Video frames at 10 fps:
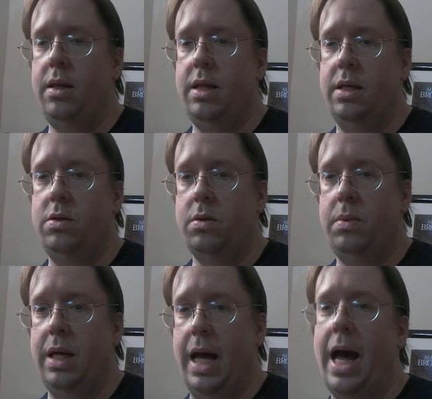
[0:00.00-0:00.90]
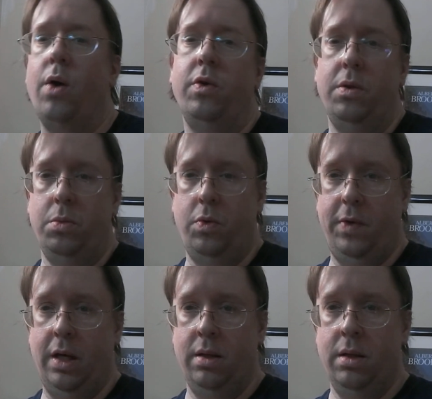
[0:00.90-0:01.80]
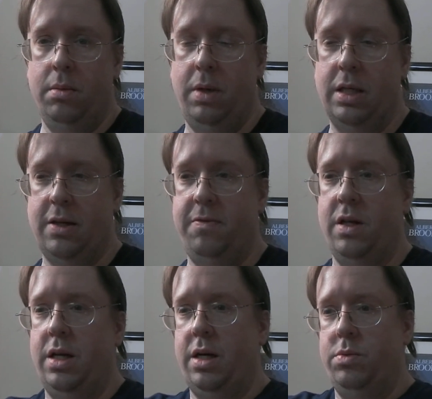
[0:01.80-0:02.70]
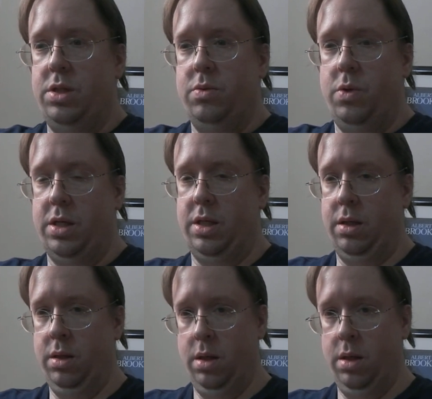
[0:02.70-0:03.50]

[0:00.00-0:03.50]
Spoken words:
they took me out of the movie, because I felt like I was just watching